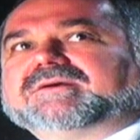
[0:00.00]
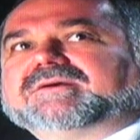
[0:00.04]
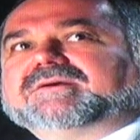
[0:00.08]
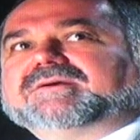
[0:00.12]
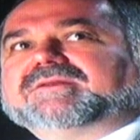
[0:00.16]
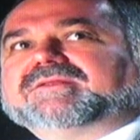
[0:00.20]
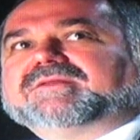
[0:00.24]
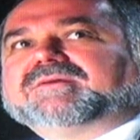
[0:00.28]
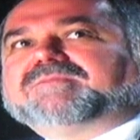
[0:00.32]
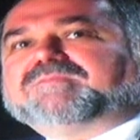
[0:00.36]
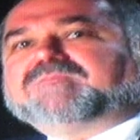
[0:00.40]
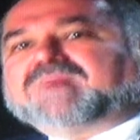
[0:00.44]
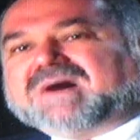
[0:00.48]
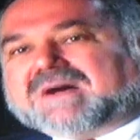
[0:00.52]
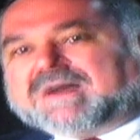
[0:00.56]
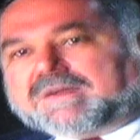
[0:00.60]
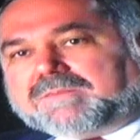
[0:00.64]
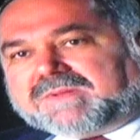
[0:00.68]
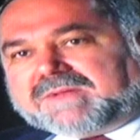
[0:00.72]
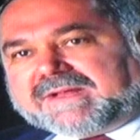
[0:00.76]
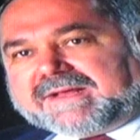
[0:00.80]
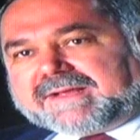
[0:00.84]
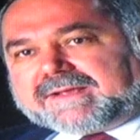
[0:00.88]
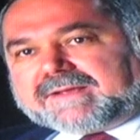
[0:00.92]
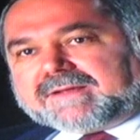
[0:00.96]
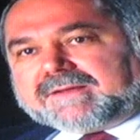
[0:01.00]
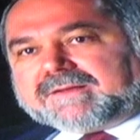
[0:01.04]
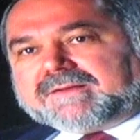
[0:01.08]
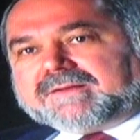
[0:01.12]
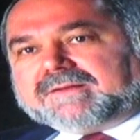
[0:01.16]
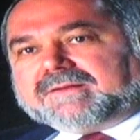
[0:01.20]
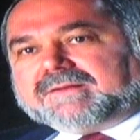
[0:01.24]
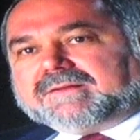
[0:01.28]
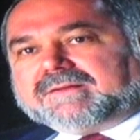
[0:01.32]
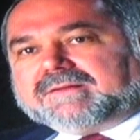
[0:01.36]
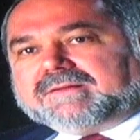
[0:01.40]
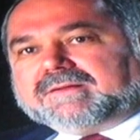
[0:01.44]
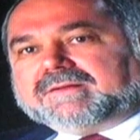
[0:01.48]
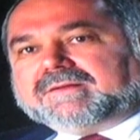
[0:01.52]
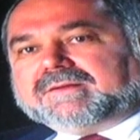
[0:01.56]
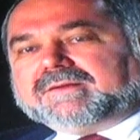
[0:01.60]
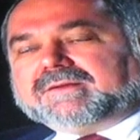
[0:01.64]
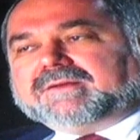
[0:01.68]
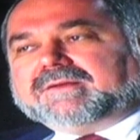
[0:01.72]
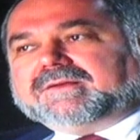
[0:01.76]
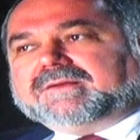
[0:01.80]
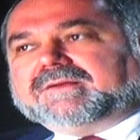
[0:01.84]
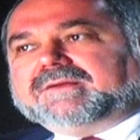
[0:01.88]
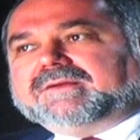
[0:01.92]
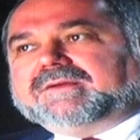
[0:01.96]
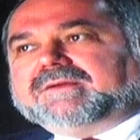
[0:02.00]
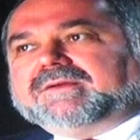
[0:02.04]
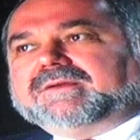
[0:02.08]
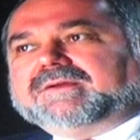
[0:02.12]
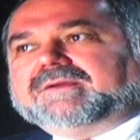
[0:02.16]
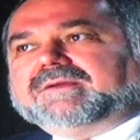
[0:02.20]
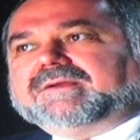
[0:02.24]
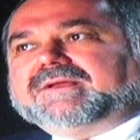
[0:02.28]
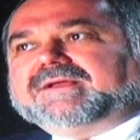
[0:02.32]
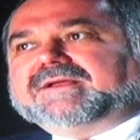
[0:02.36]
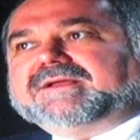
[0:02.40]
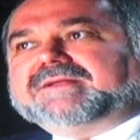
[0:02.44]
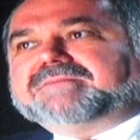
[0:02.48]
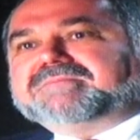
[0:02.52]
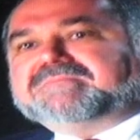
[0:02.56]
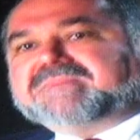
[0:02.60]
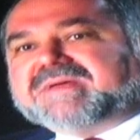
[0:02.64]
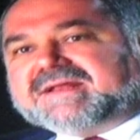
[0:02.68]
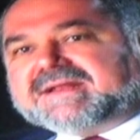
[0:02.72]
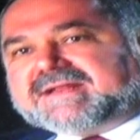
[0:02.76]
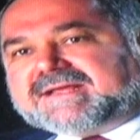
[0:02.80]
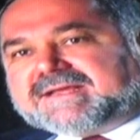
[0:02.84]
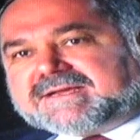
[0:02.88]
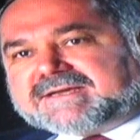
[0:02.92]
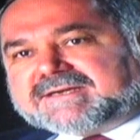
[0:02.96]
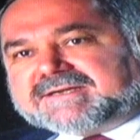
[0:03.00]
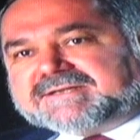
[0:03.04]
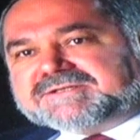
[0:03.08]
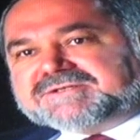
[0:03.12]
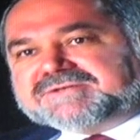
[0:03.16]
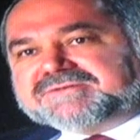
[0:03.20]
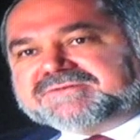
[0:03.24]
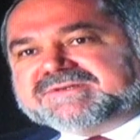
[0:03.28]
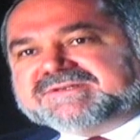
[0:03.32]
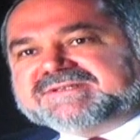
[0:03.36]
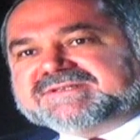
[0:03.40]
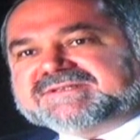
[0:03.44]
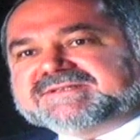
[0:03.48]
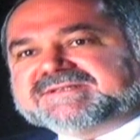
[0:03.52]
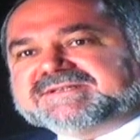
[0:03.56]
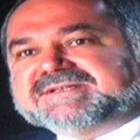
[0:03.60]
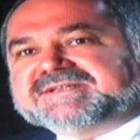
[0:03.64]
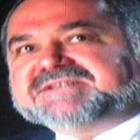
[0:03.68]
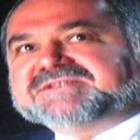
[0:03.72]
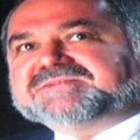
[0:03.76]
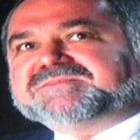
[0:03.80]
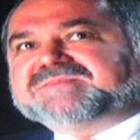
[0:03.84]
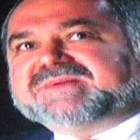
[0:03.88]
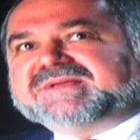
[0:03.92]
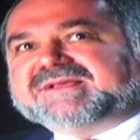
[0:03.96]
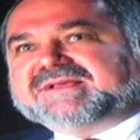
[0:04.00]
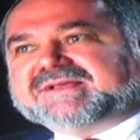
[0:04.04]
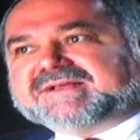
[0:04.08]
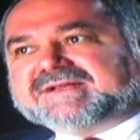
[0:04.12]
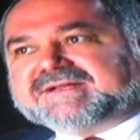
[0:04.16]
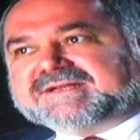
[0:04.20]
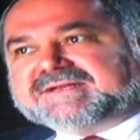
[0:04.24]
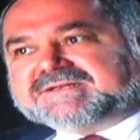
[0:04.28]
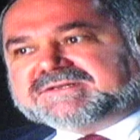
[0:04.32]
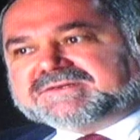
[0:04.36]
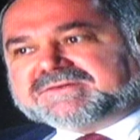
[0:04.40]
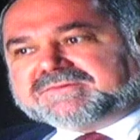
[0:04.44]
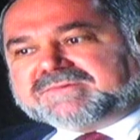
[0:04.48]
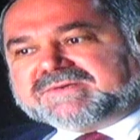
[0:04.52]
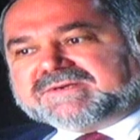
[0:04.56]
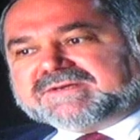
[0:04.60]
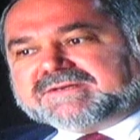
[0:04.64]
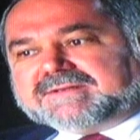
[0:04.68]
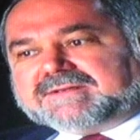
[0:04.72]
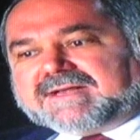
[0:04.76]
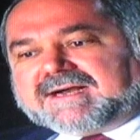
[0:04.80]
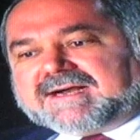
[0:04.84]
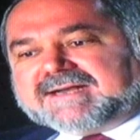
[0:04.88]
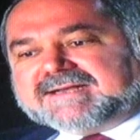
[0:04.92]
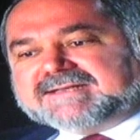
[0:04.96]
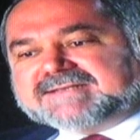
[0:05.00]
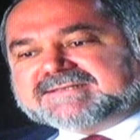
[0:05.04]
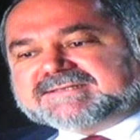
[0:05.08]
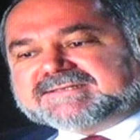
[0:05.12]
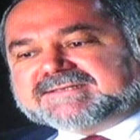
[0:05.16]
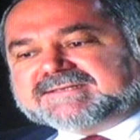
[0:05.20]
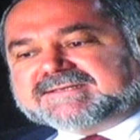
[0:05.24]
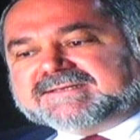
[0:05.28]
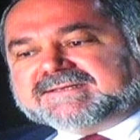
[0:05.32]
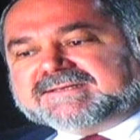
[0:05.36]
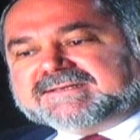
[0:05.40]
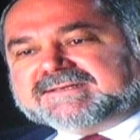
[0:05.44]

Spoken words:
The public in many countries is beginning to realize